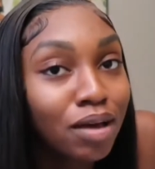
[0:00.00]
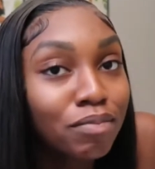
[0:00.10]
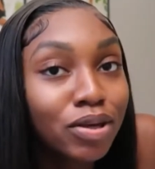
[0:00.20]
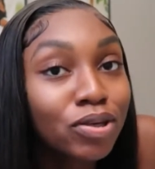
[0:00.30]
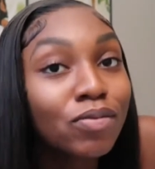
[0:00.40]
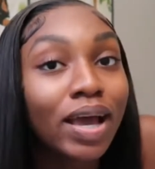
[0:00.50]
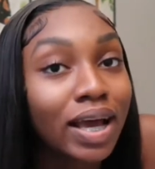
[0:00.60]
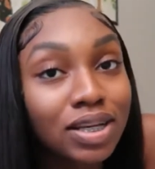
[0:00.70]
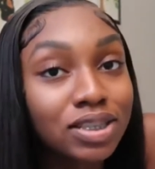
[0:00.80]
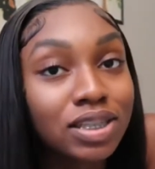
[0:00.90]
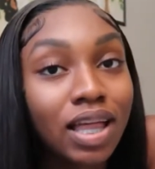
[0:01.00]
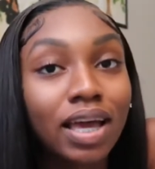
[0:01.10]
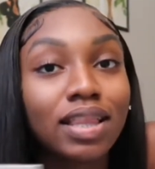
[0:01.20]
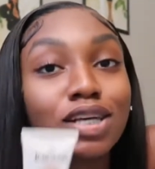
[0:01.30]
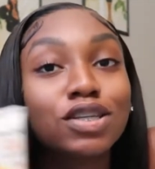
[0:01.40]
but you ashy,
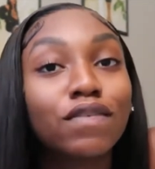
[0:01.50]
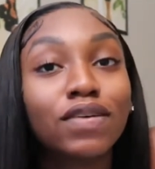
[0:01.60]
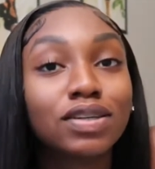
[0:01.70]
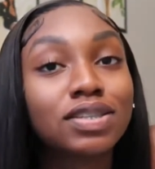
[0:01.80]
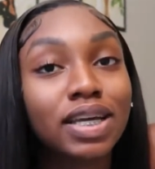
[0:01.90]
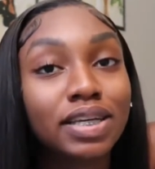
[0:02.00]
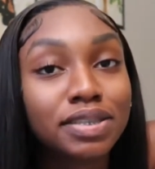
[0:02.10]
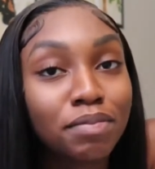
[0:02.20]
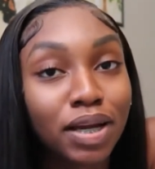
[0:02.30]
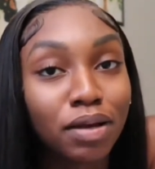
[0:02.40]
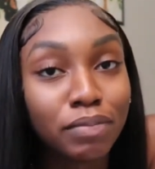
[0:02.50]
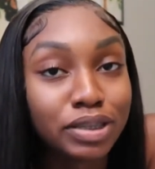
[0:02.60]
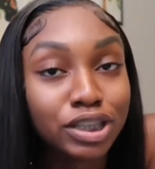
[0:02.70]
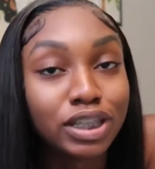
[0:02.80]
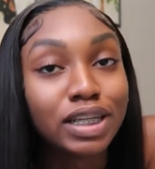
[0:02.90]
like that's the first thing somebody can
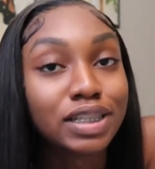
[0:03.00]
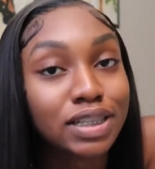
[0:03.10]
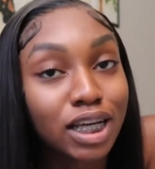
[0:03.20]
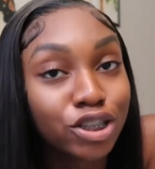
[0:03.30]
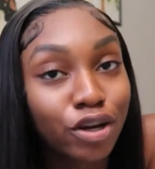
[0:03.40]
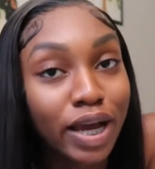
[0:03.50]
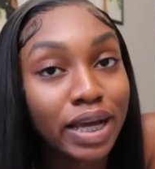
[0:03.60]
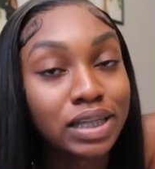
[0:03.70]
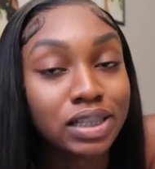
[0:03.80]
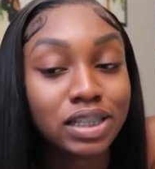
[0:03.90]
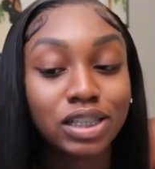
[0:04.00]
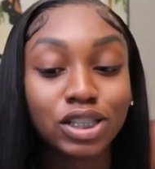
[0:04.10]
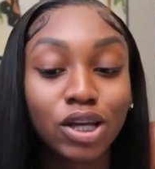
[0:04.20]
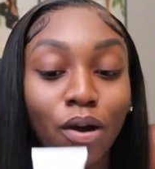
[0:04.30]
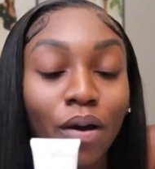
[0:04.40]
mention is that you're ashy.
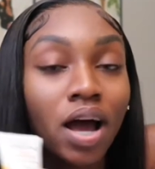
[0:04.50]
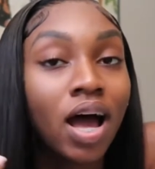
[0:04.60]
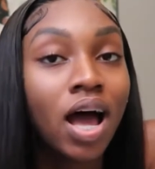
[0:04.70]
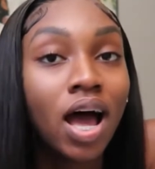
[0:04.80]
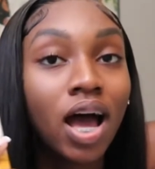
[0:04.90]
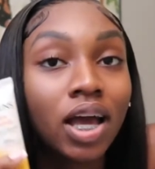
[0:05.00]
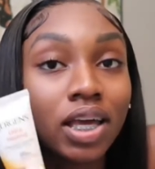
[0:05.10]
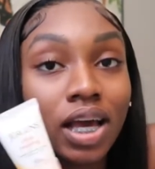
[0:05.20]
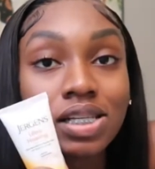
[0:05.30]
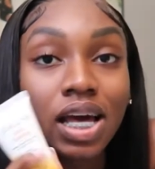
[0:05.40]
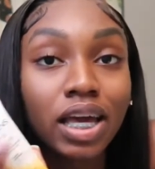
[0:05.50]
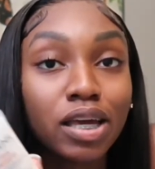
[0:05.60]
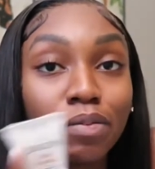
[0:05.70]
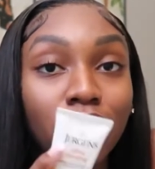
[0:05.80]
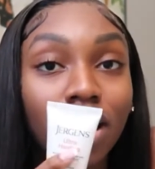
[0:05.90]
So yes, I
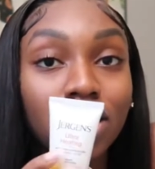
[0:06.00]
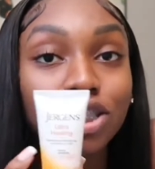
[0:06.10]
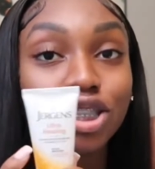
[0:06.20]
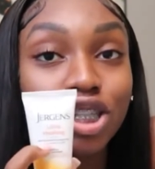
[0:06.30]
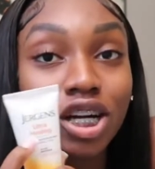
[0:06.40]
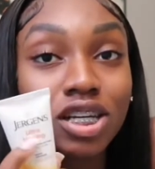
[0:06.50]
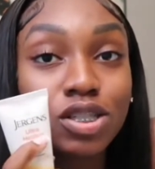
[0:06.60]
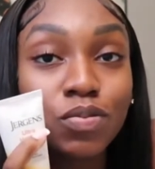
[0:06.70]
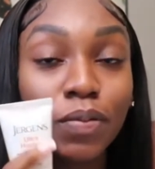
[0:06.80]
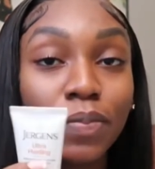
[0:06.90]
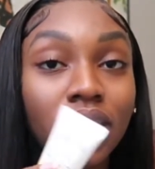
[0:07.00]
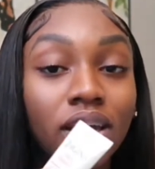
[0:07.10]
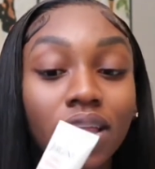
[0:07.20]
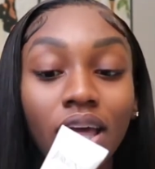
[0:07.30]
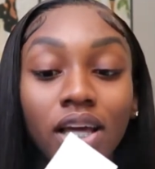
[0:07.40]
keep Jergens with
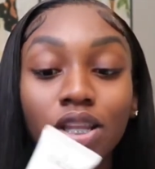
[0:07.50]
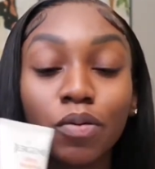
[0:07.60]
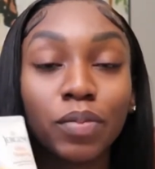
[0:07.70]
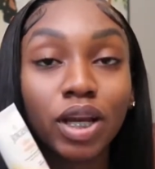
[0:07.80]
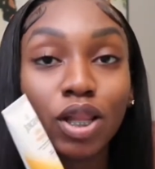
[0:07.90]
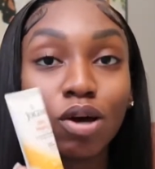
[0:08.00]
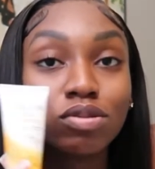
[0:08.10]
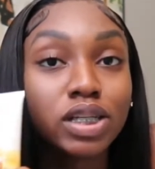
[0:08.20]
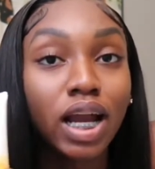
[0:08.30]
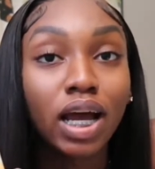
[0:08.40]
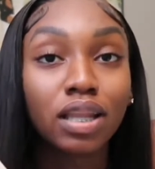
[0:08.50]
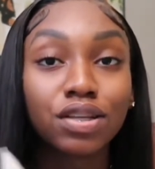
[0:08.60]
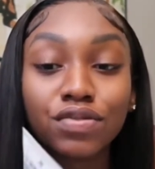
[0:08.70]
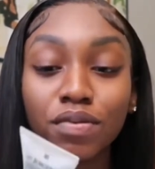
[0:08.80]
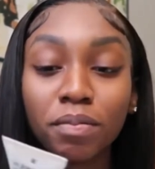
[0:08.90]
me, like a little mini lotion. I got
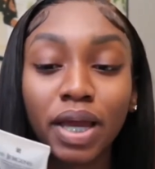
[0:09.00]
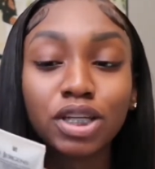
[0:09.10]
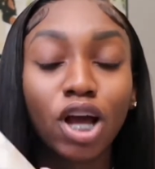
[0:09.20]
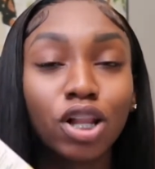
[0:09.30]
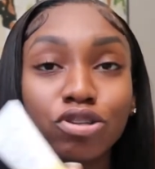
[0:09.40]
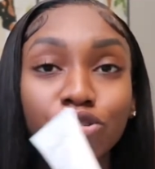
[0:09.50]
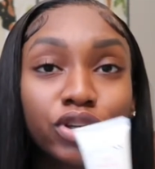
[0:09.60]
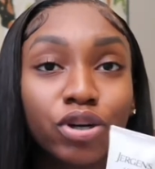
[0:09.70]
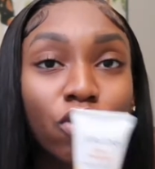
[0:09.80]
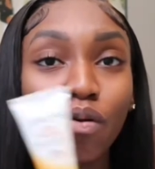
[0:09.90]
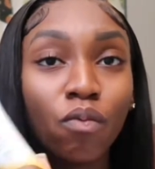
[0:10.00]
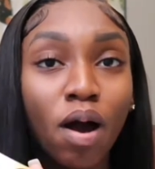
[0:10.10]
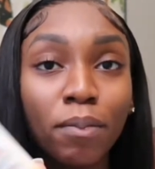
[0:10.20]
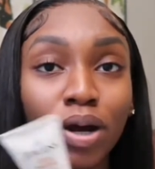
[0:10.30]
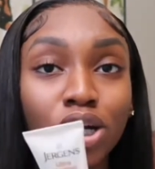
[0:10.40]
this from like Dollar Tree or
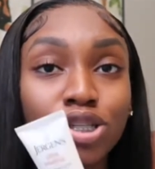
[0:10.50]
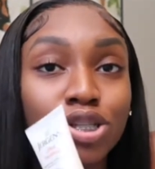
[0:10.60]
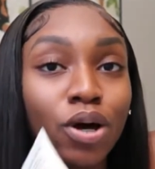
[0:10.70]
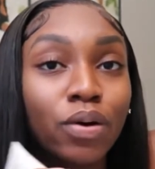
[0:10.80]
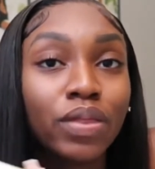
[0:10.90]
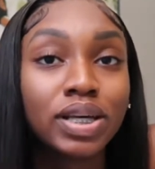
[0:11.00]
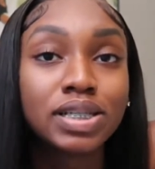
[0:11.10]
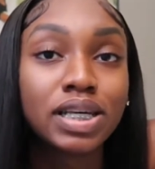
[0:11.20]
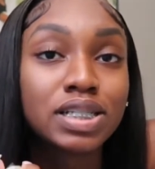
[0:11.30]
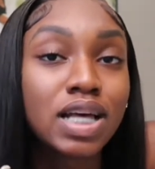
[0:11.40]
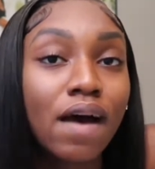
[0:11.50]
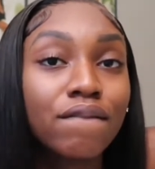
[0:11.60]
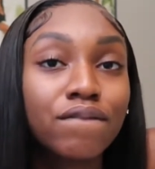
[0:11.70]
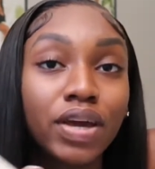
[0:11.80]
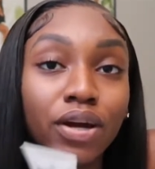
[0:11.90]
Walmart, so this is
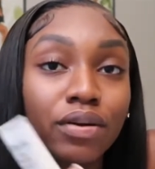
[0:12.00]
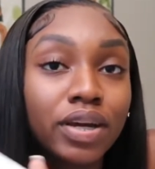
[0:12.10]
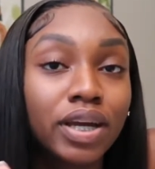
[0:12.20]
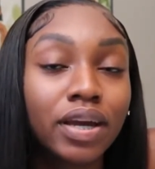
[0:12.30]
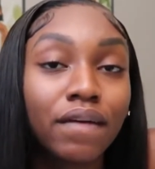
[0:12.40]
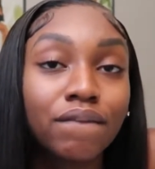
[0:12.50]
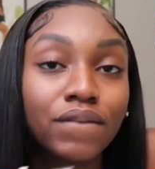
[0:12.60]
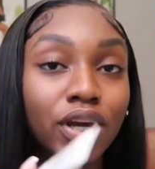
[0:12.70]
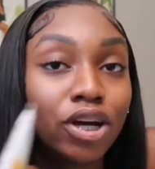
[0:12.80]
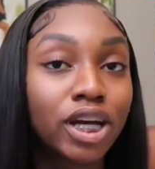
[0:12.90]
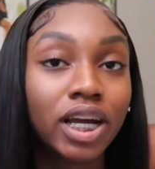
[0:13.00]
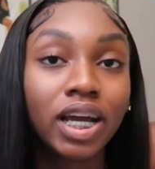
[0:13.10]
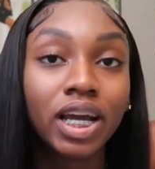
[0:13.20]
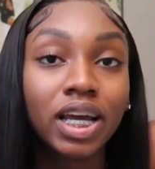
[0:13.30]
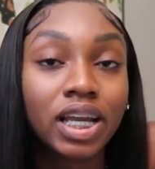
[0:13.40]
very, very
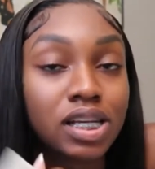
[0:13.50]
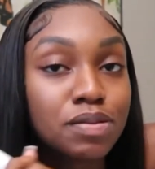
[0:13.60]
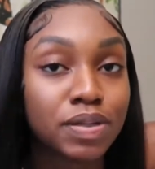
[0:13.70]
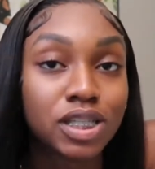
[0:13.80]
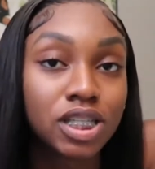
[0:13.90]
inexpensive.